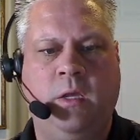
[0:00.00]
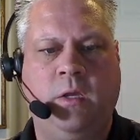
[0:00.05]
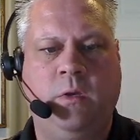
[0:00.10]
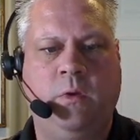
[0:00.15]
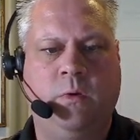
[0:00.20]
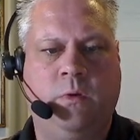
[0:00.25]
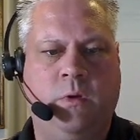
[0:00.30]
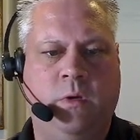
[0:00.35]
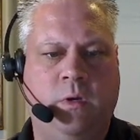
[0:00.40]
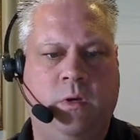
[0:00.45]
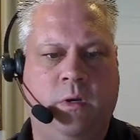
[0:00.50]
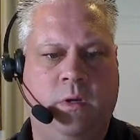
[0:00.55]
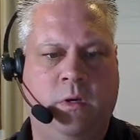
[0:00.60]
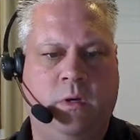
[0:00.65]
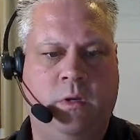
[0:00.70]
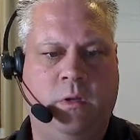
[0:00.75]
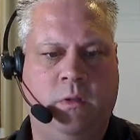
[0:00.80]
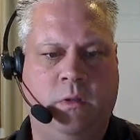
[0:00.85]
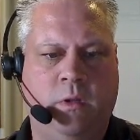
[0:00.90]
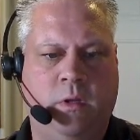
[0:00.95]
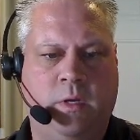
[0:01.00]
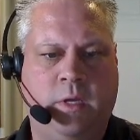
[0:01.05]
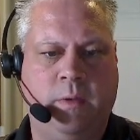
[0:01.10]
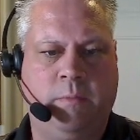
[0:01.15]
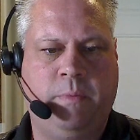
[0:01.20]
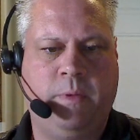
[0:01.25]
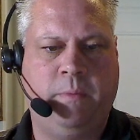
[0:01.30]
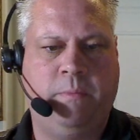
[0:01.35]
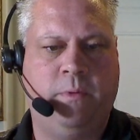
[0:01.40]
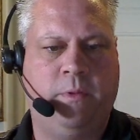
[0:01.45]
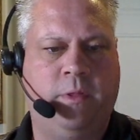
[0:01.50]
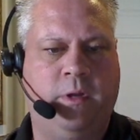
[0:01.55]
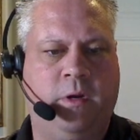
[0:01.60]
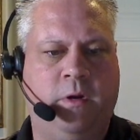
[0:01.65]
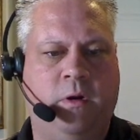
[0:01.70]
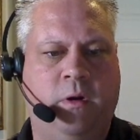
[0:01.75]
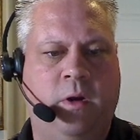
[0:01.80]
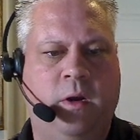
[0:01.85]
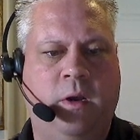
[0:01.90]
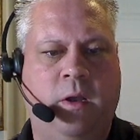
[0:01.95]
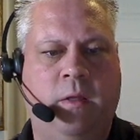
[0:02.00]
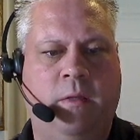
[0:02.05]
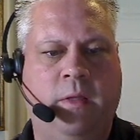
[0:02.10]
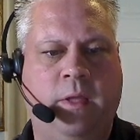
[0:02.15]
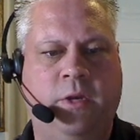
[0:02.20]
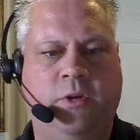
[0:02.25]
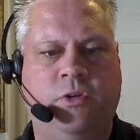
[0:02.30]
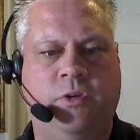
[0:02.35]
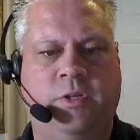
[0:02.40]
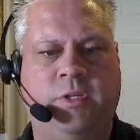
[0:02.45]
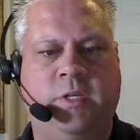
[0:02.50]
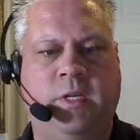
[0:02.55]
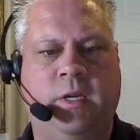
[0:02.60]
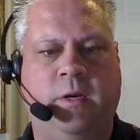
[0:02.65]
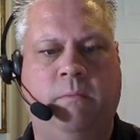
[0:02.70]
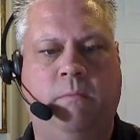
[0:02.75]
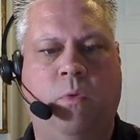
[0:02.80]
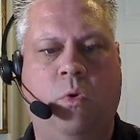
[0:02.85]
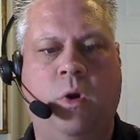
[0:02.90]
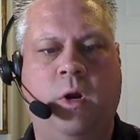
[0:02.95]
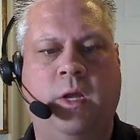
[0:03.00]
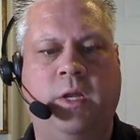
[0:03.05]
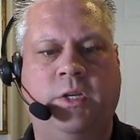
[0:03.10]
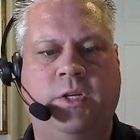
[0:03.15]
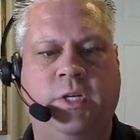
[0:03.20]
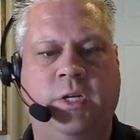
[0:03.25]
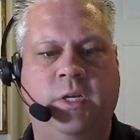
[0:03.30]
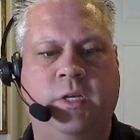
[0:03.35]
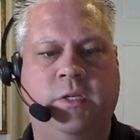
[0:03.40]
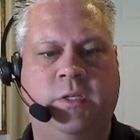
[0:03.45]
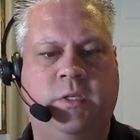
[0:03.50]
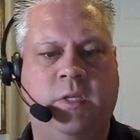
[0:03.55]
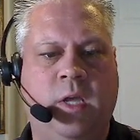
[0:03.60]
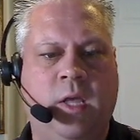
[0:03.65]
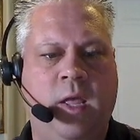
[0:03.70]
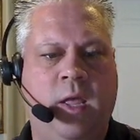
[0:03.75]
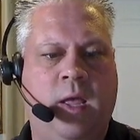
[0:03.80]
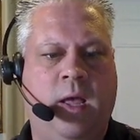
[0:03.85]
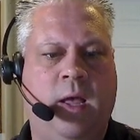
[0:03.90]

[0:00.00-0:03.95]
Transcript: you could look at people that are interested in mortgages,